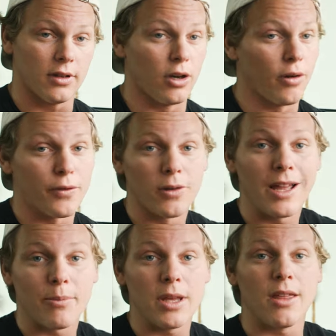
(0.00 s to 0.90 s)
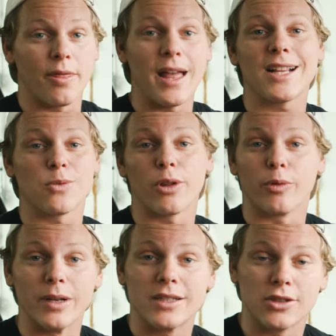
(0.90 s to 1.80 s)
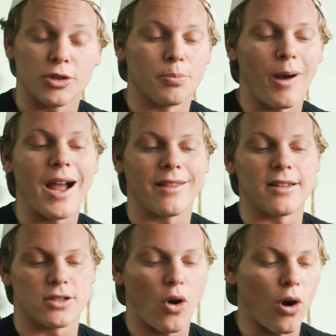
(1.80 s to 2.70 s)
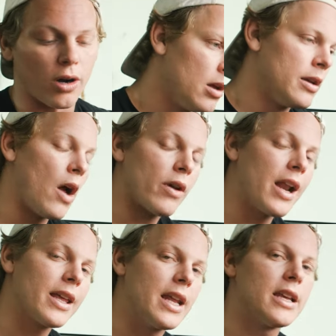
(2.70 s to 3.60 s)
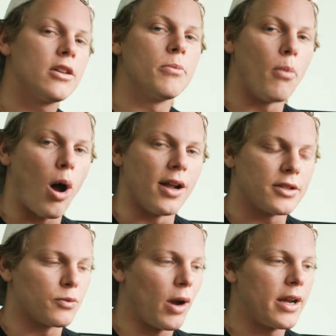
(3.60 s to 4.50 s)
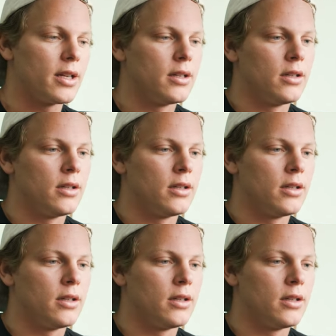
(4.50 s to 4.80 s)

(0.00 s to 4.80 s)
you know, if you're like me, that's one of the reasons you're buying this car. Now, kind of getting into mods, right?